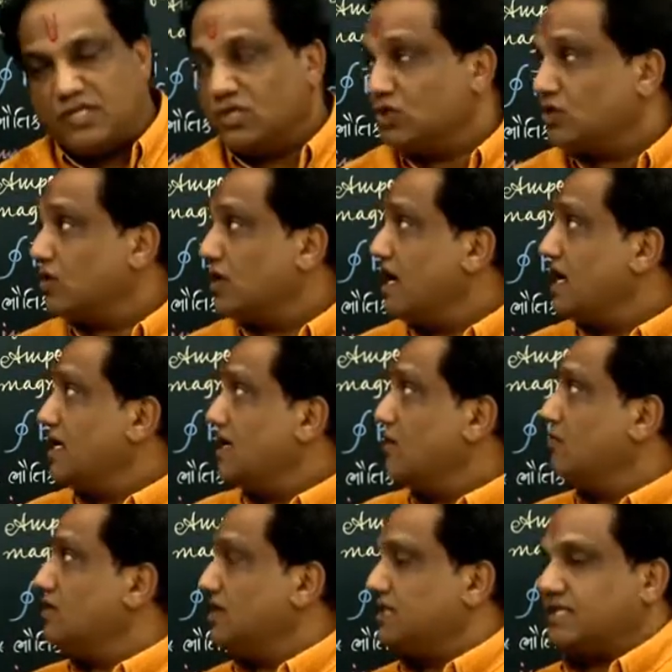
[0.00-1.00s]
So right
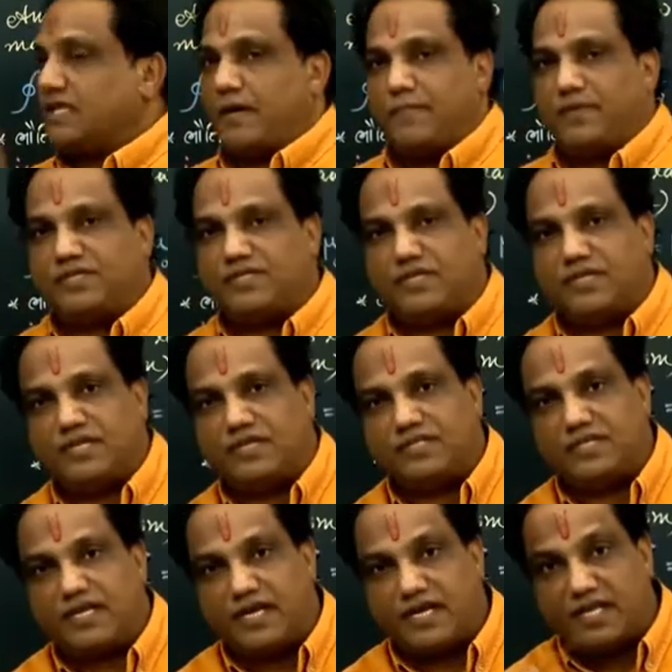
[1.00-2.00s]
now this capacitor
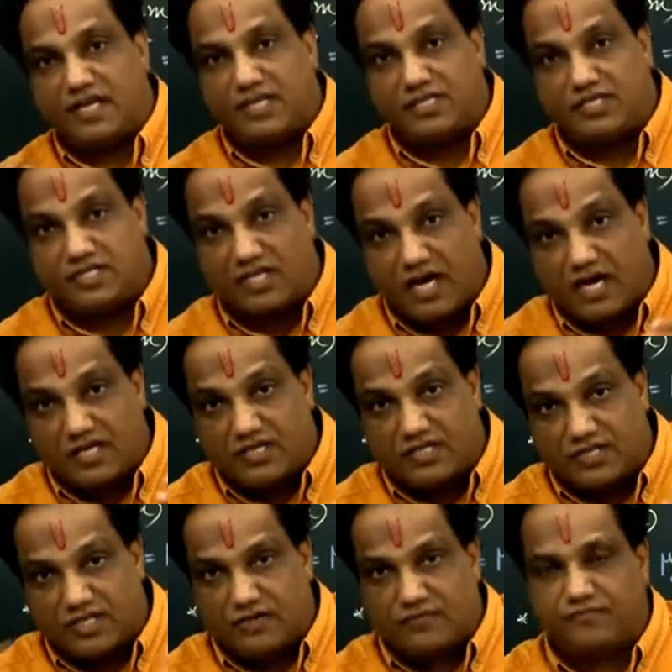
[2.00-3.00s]
is getting
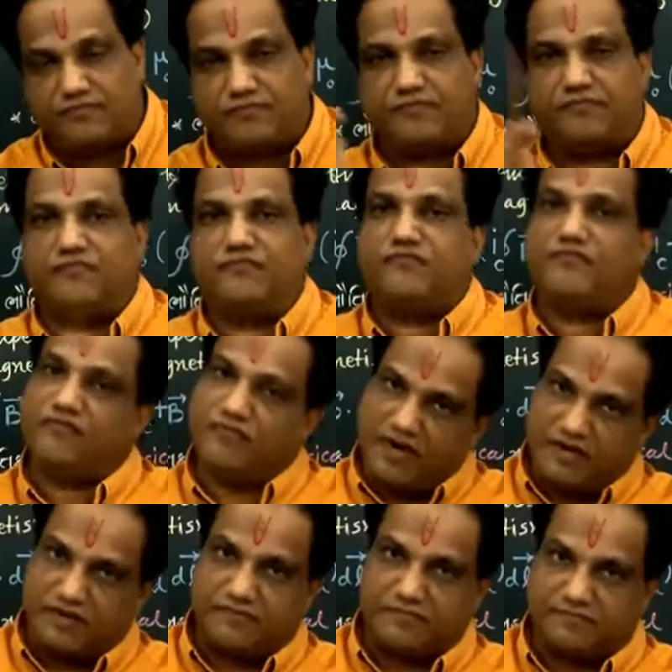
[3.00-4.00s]
charged up.
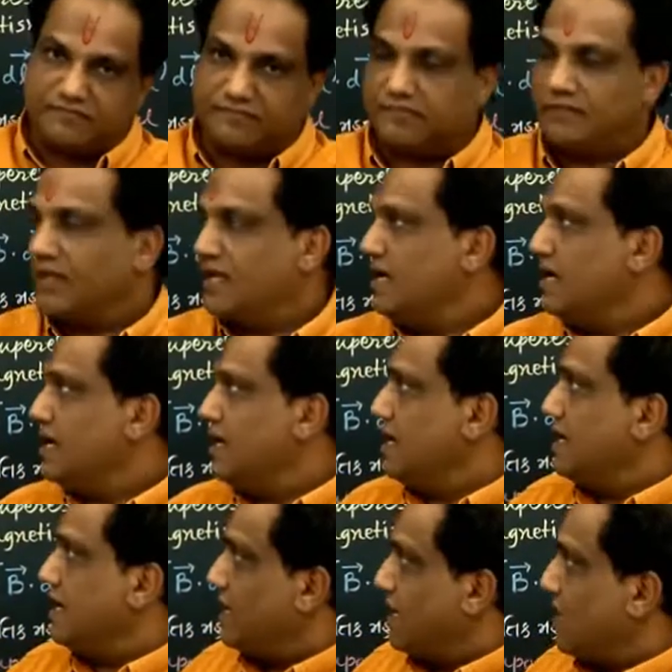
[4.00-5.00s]
Fine.
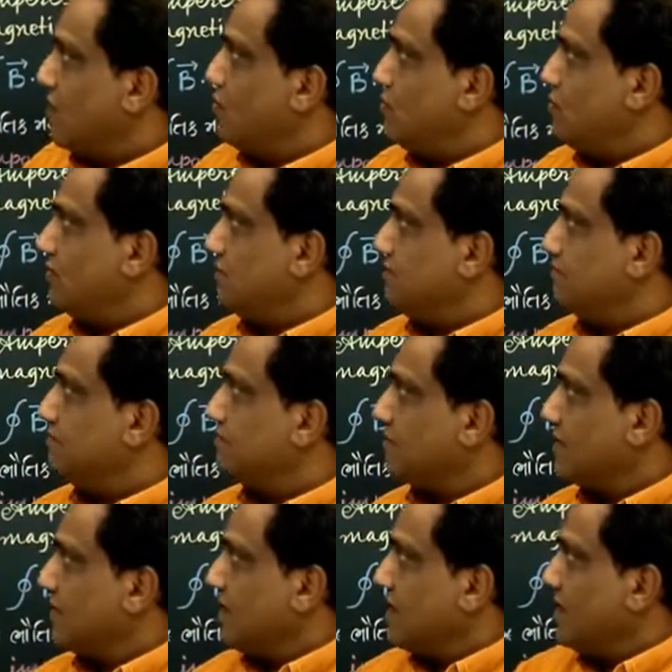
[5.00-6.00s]
Now
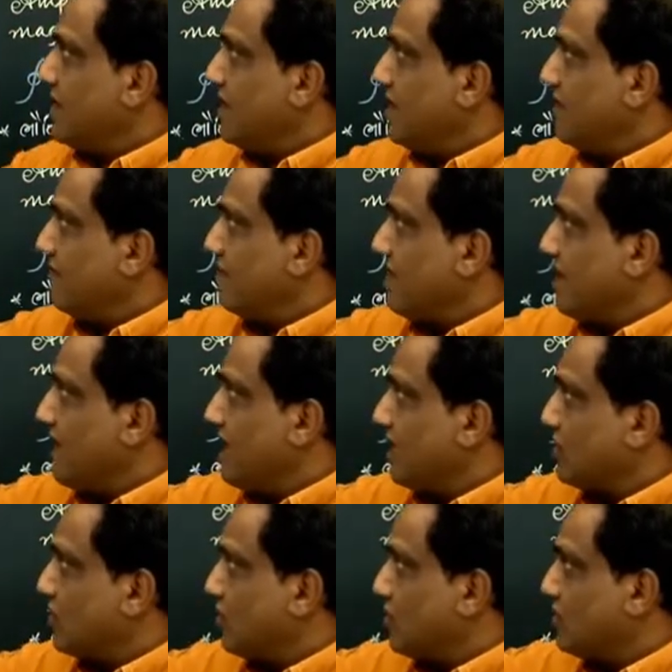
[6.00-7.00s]
if
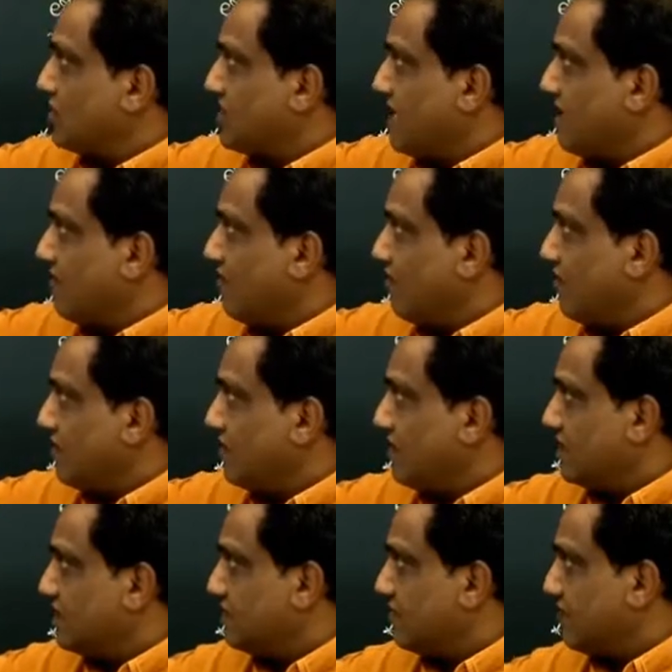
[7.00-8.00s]
electrons are flowing
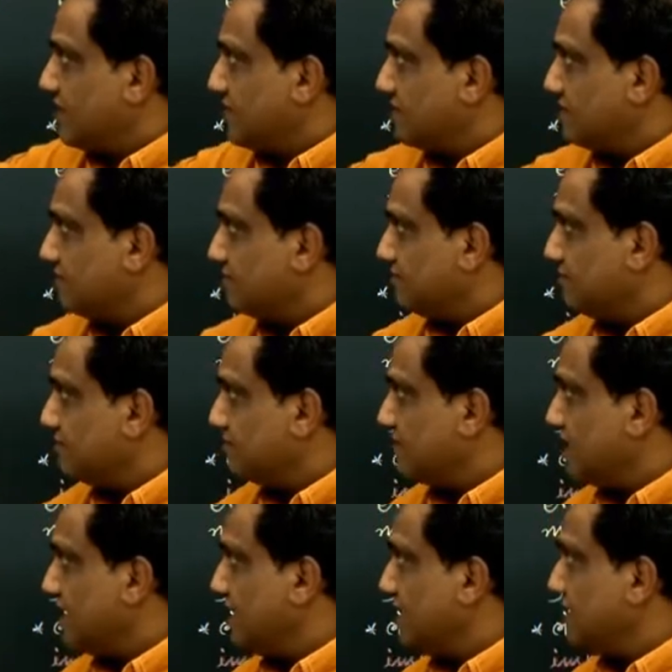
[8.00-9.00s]
this way,
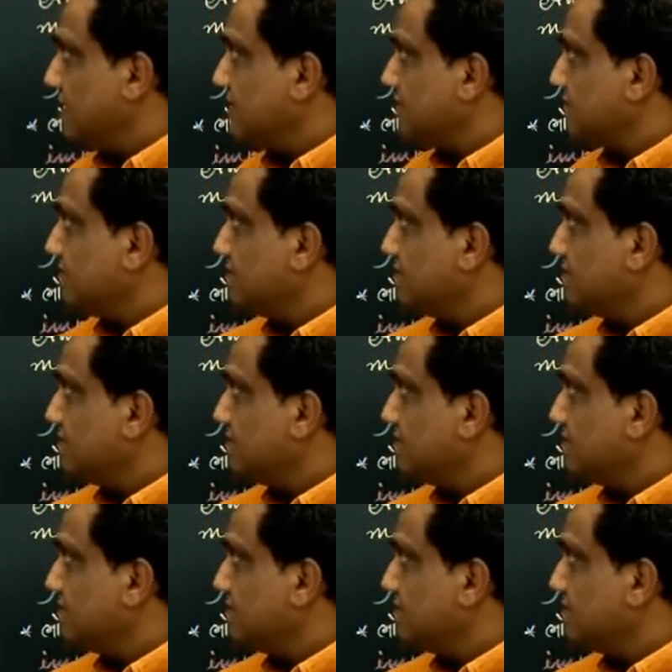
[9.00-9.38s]
correct,